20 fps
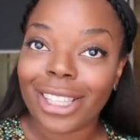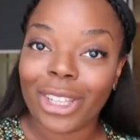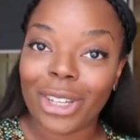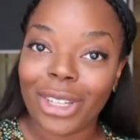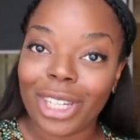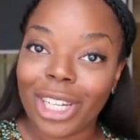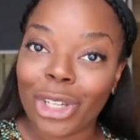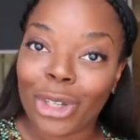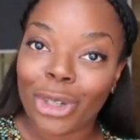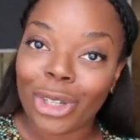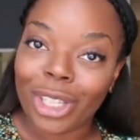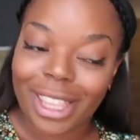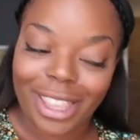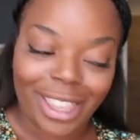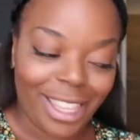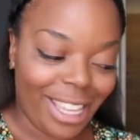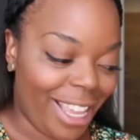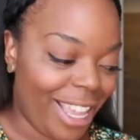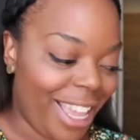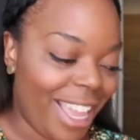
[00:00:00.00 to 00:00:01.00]
only good
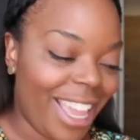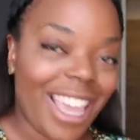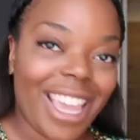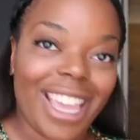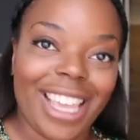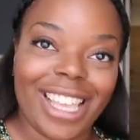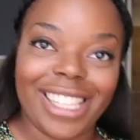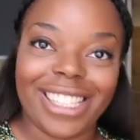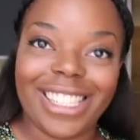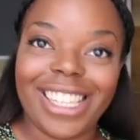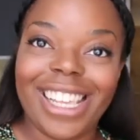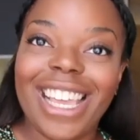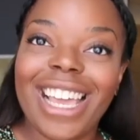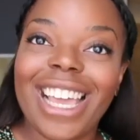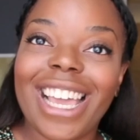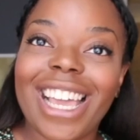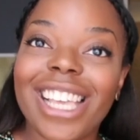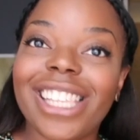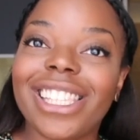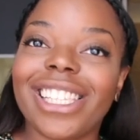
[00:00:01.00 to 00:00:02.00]
thing
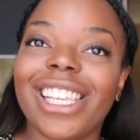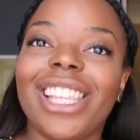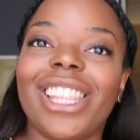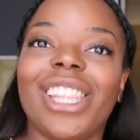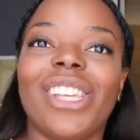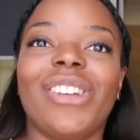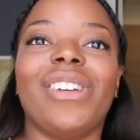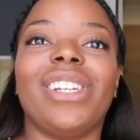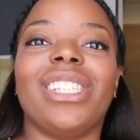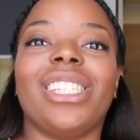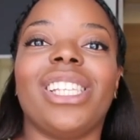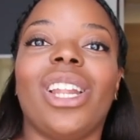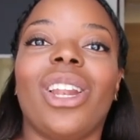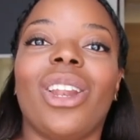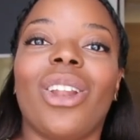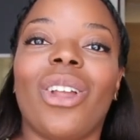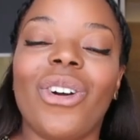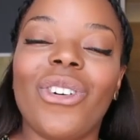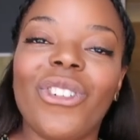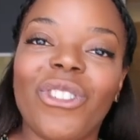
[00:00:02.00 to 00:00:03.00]
is that there is a
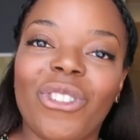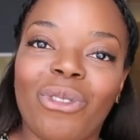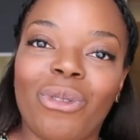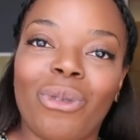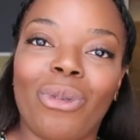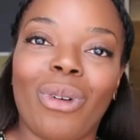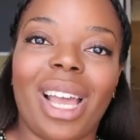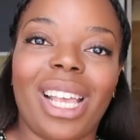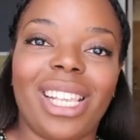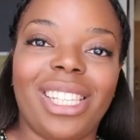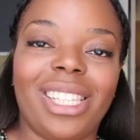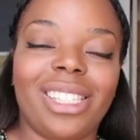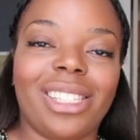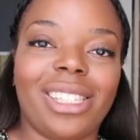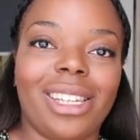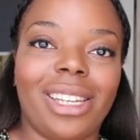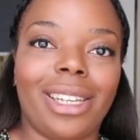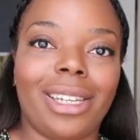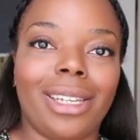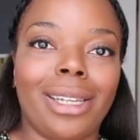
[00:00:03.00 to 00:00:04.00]
lot of
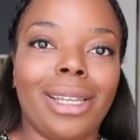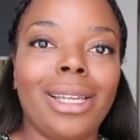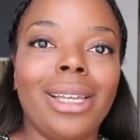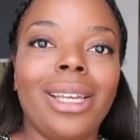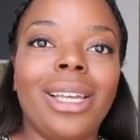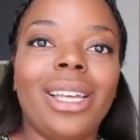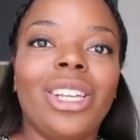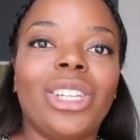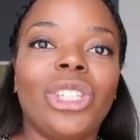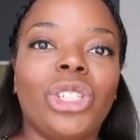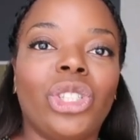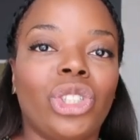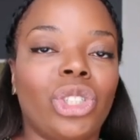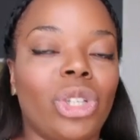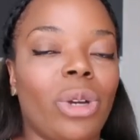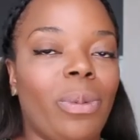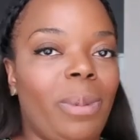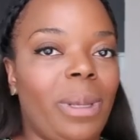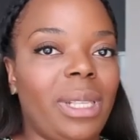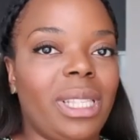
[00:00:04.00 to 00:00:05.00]
Western
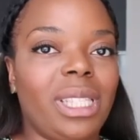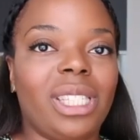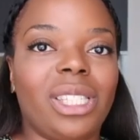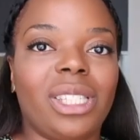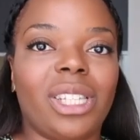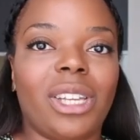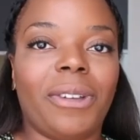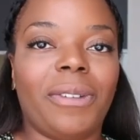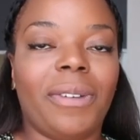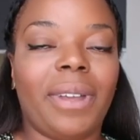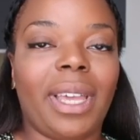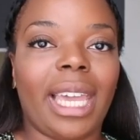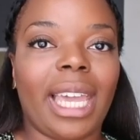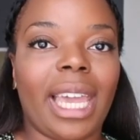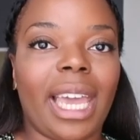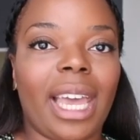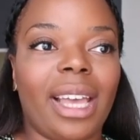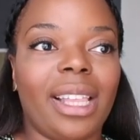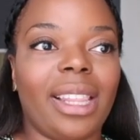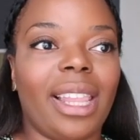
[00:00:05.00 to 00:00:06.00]
shopping stuff
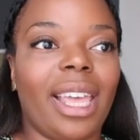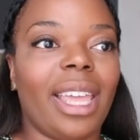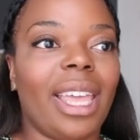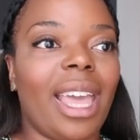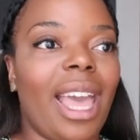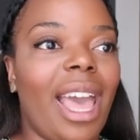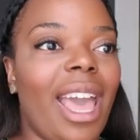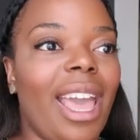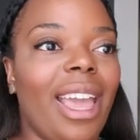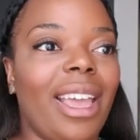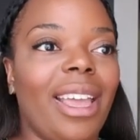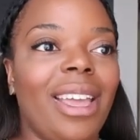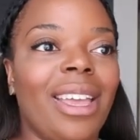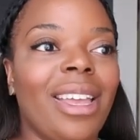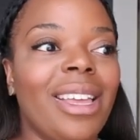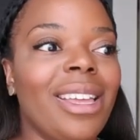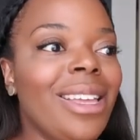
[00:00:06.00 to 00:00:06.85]
here. Like, I